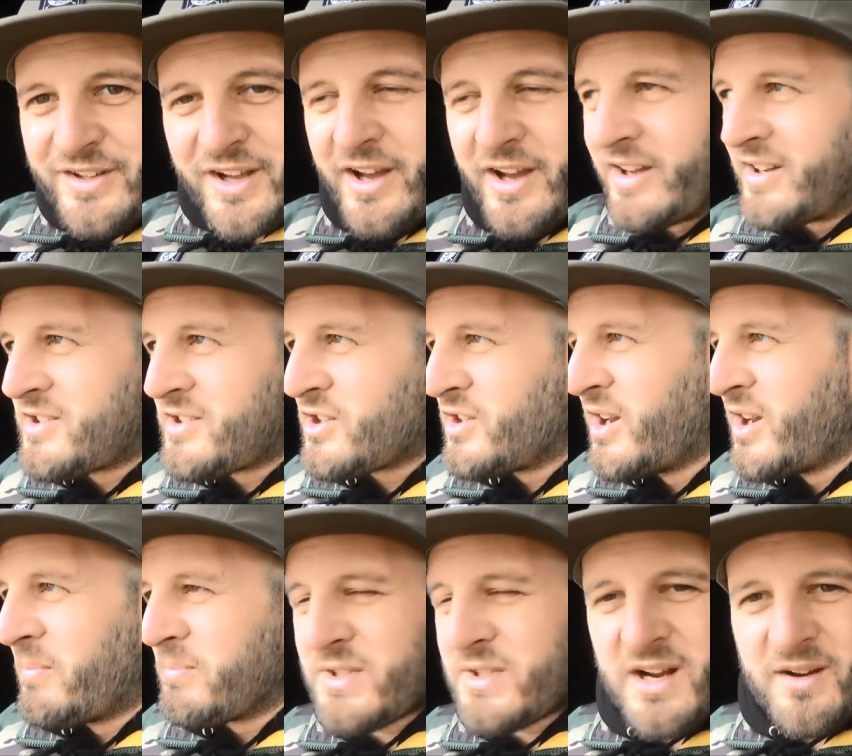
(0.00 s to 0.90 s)
yeah, just
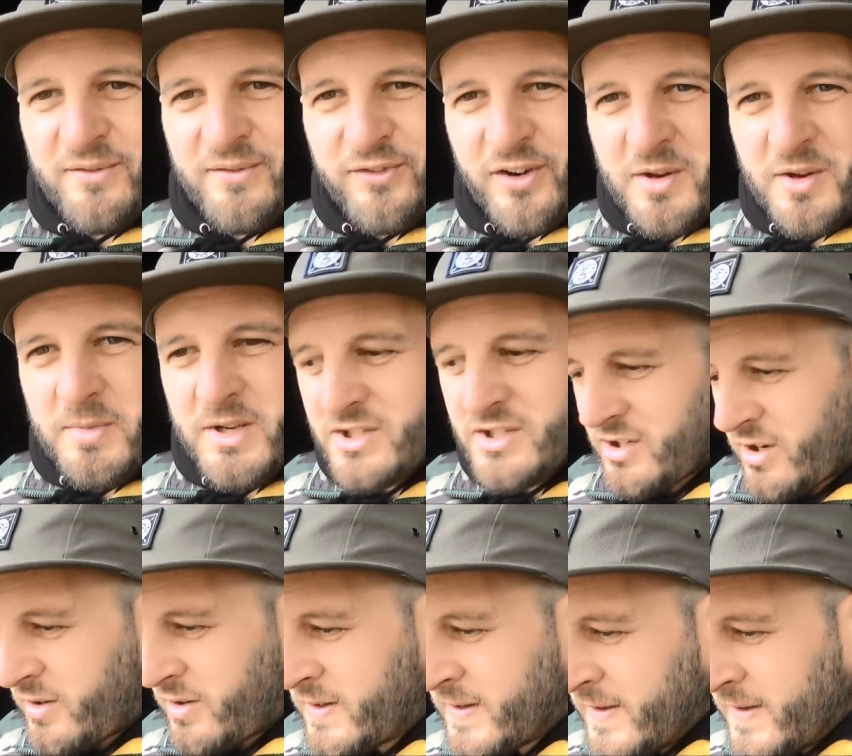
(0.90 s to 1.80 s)
lumped out in front of me.
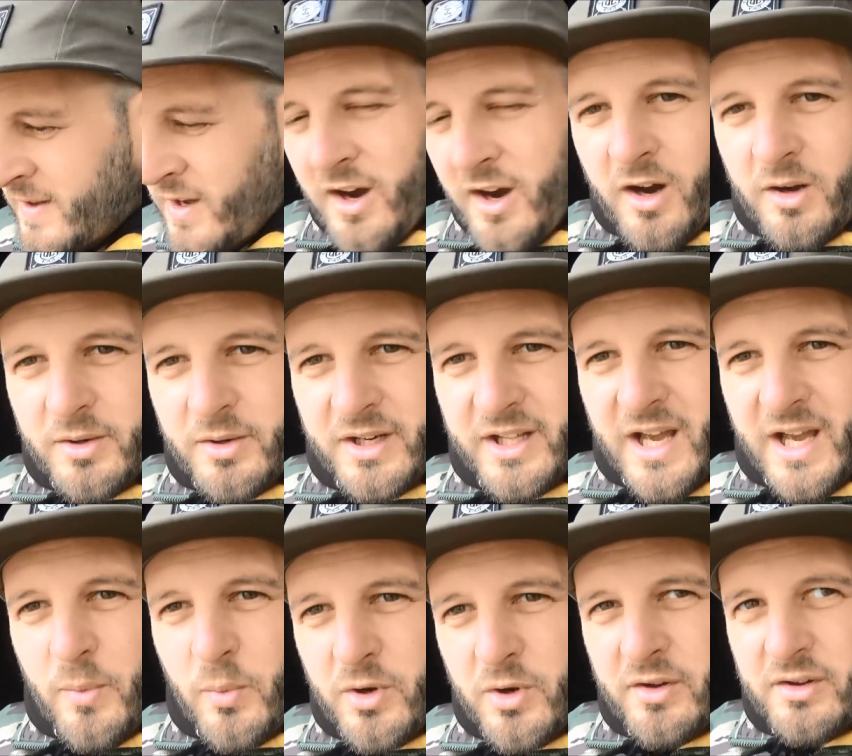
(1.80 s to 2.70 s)
So I'm gonna
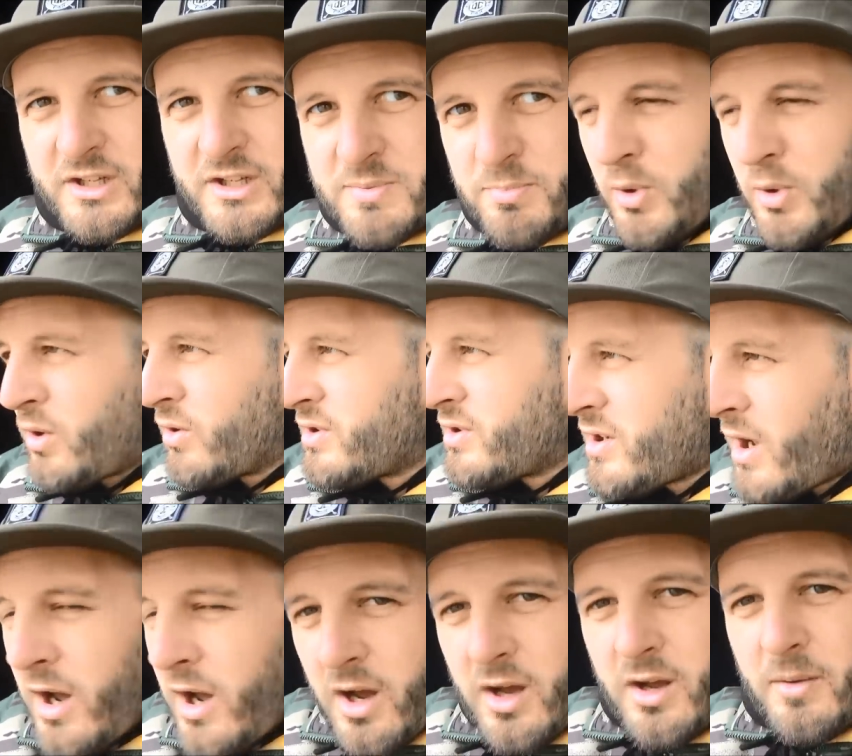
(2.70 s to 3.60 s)
get one of these
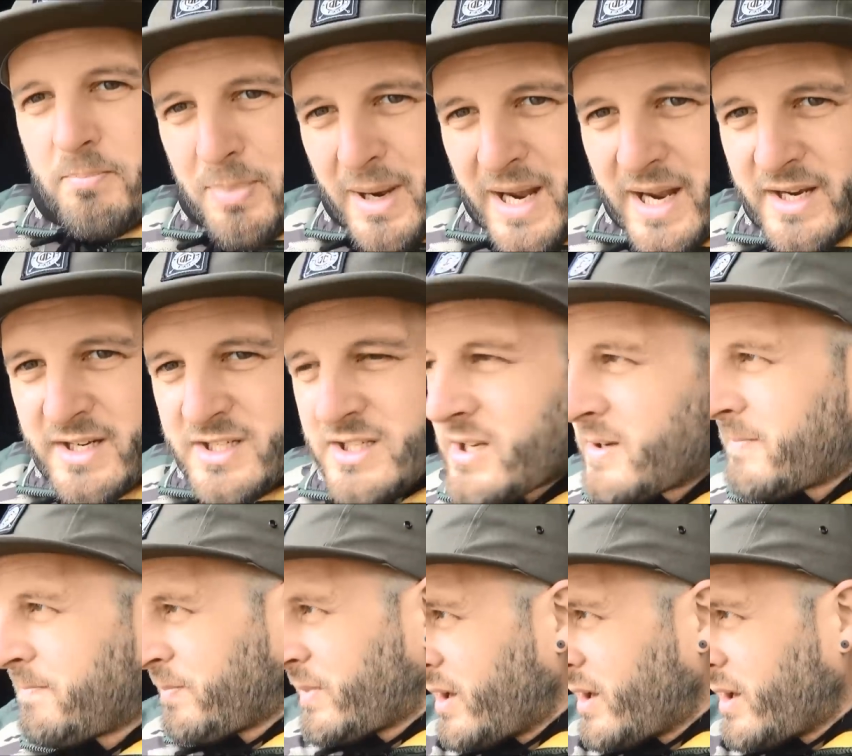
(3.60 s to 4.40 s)
bags,